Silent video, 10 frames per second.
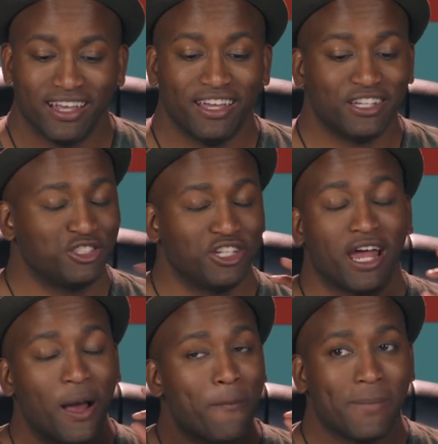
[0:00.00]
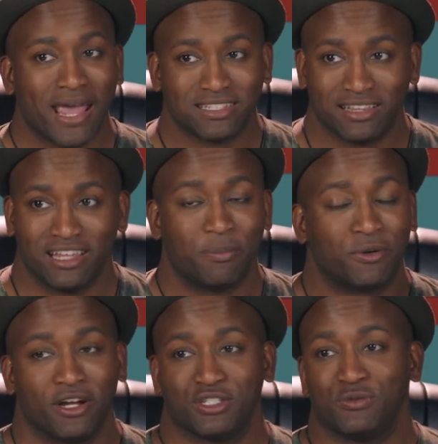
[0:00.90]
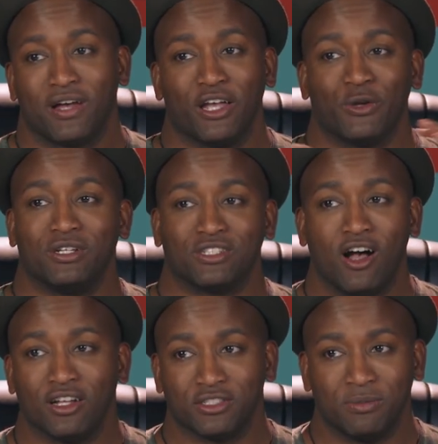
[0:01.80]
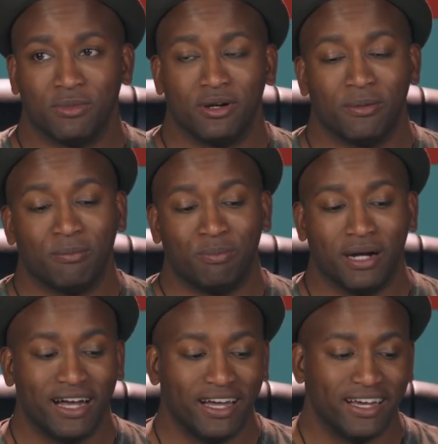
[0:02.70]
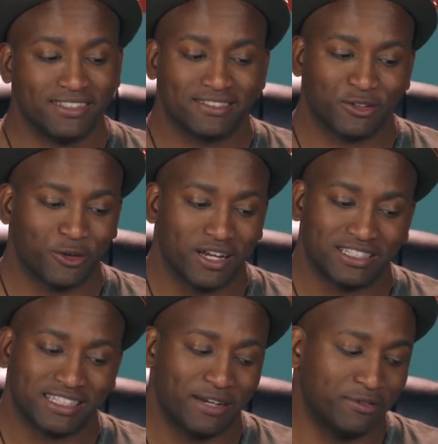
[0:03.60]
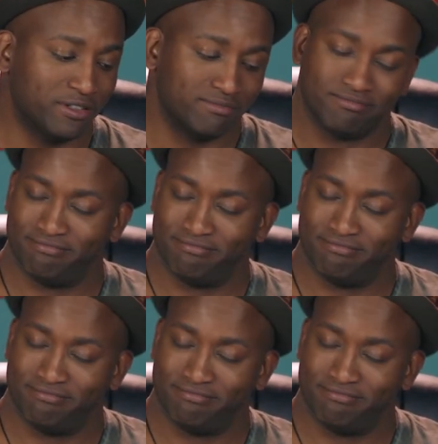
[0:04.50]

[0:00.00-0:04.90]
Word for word: It is shot amazingly, and the production value is awesome. But greatest ever?